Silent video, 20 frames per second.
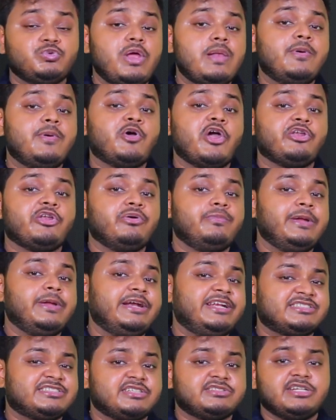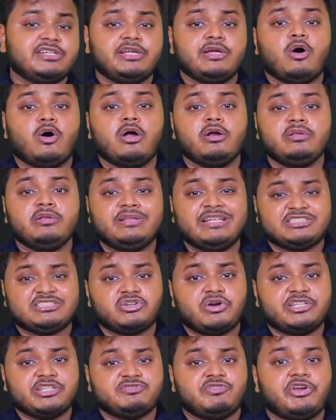be going to be discussing on
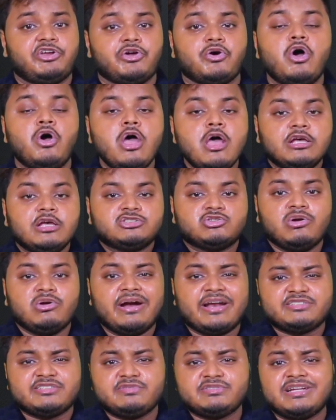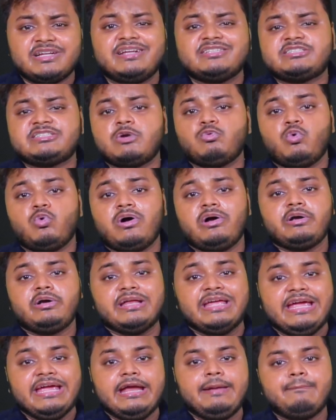today's video. So let us first understand what
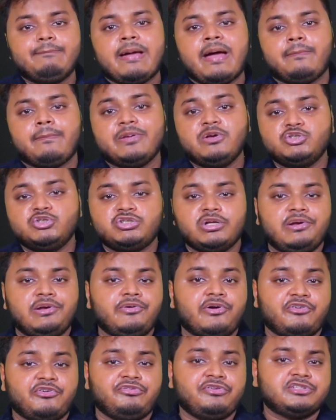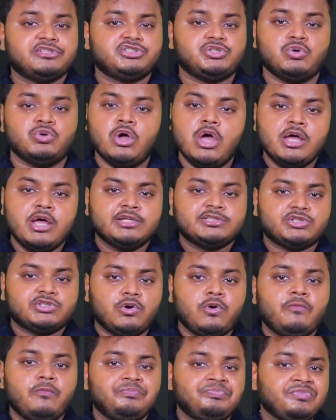heat map usually refers to.
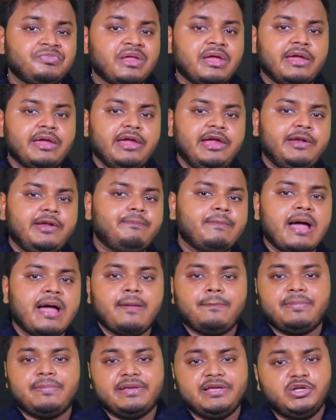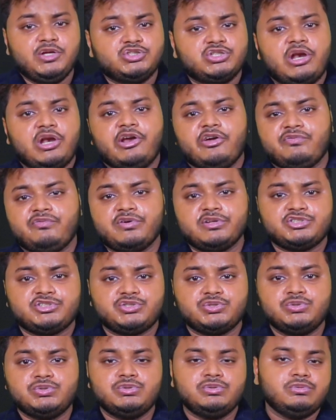So heat map usually refers
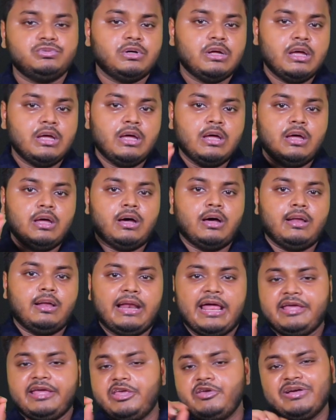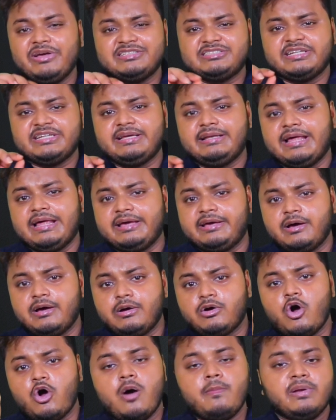to like you can say like
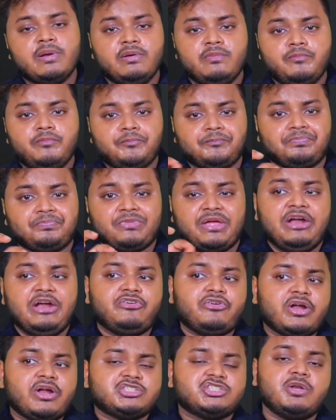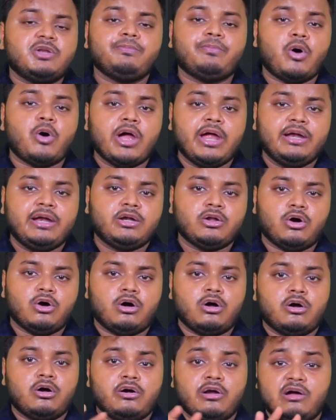a common interaction point
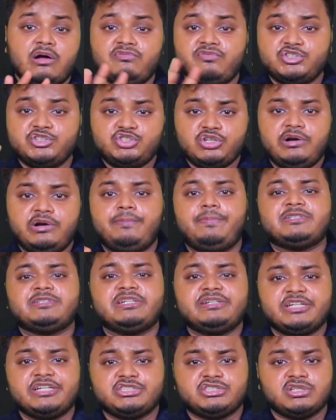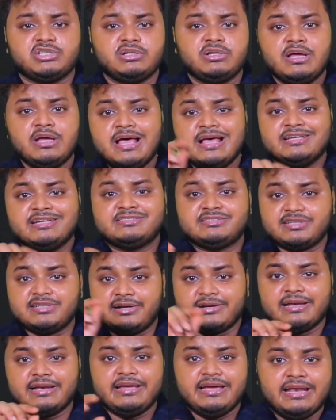or a visual representation
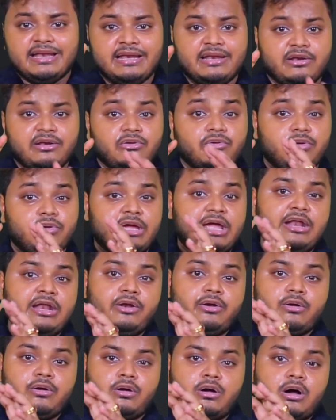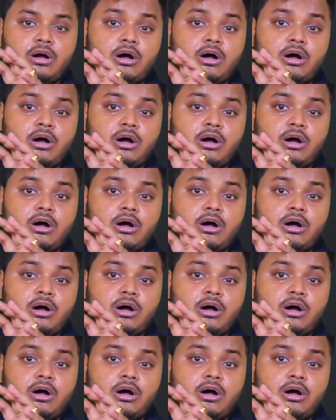circling in